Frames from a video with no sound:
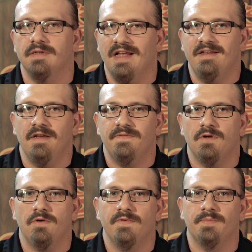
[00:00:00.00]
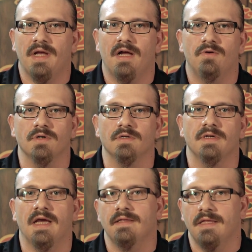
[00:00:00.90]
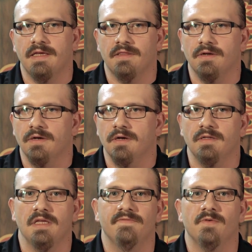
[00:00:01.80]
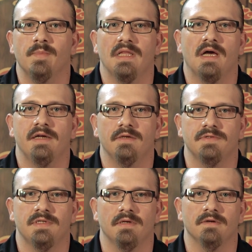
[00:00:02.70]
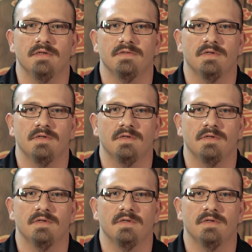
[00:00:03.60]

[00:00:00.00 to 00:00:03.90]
Not enough to overpower, not like their Oliva Melanio series.